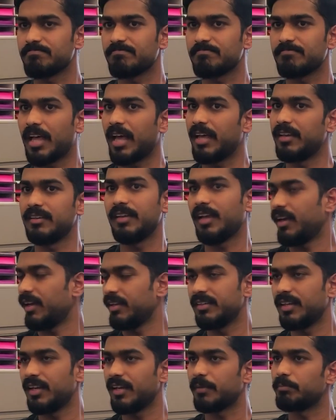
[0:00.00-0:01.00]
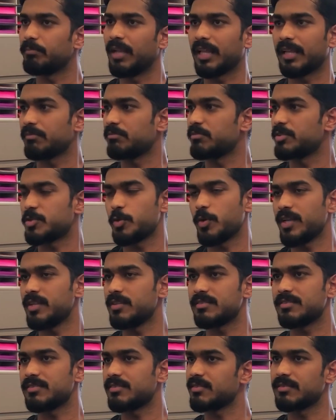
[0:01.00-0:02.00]
And yeah, like
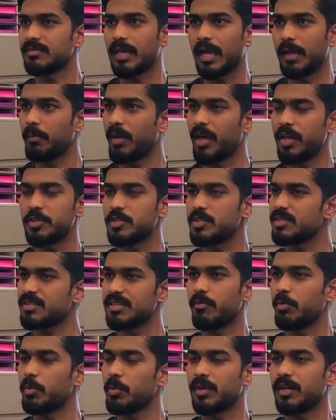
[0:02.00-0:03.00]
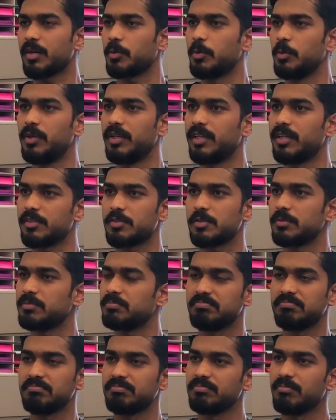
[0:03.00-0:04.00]
students and managers, everyone are cool here, so
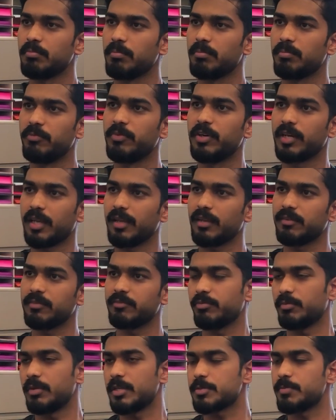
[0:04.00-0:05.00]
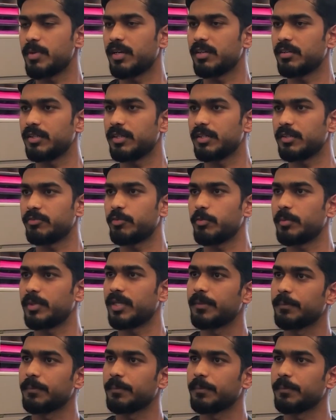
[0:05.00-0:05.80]
working is better here for me.